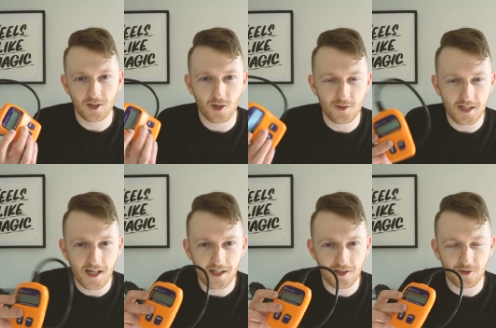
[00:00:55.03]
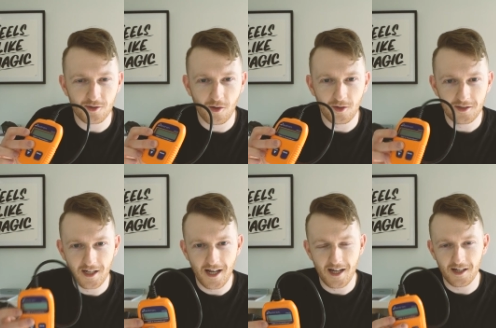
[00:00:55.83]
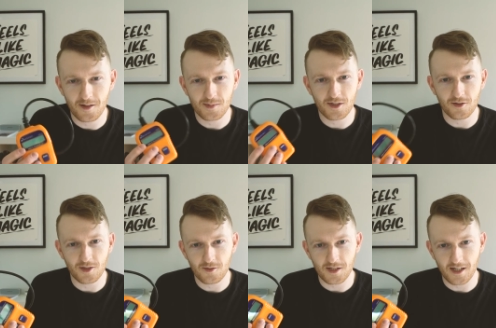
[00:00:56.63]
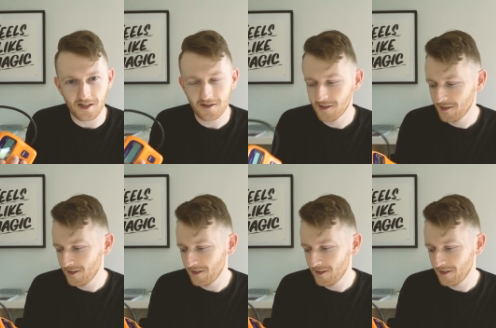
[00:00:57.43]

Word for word: close to eight years old and I'm still using it.